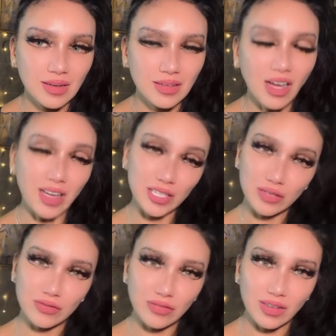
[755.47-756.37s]
kind
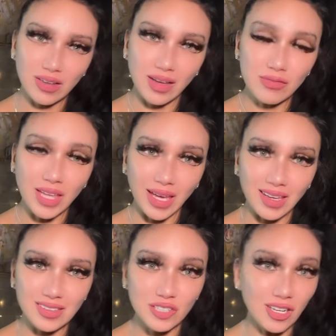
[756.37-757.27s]
of the
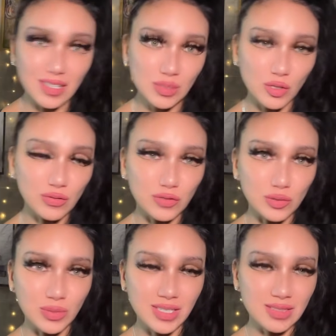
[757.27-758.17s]
8, not as
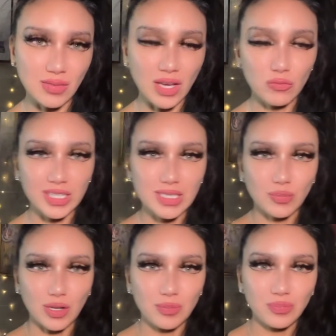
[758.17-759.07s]
beautiful because of that raised
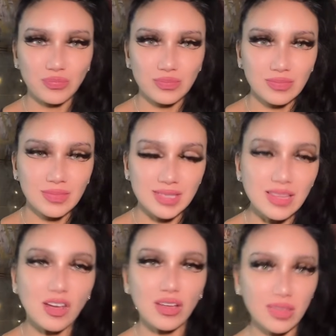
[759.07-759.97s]
bump. See,
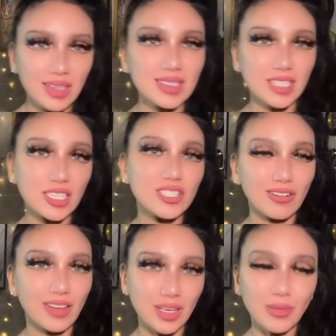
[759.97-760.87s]
there are things that I don't
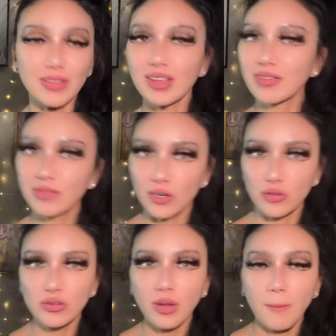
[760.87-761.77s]
like about that
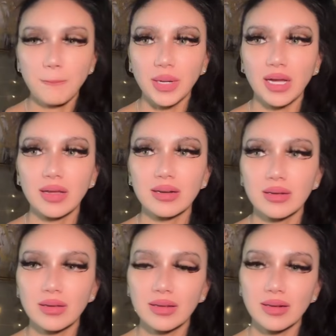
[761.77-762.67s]
phone,
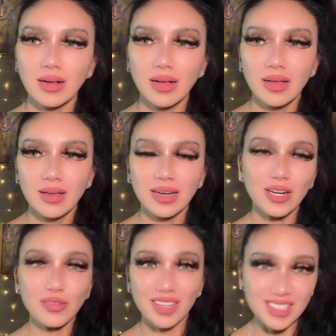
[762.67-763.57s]
and I
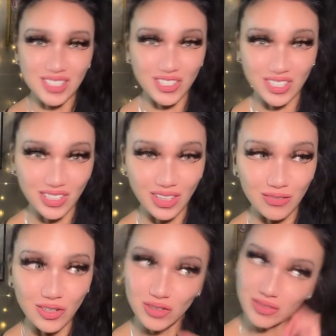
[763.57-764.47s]
don't think it's a good looking
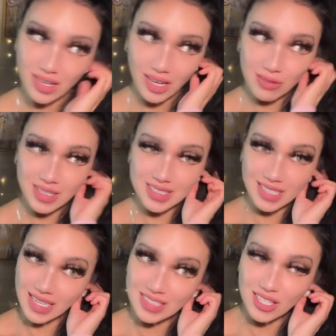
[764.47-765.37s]
phone. I don't think it's
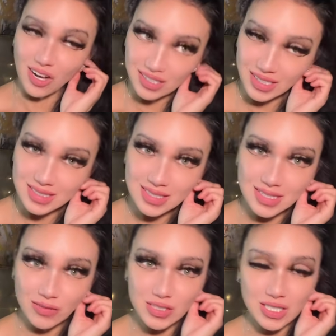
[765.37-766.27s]
as ugly as the
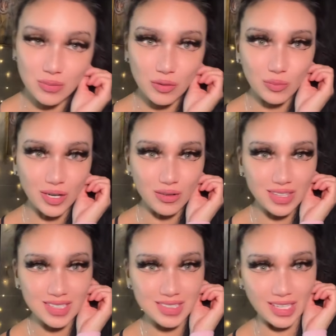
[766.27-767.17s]
17 Pro, but I don't
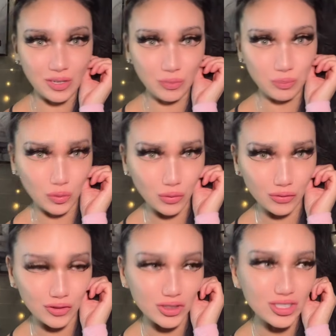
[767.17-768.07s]
think it's like
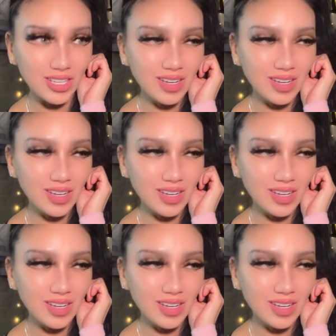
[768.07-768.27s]
beautiful.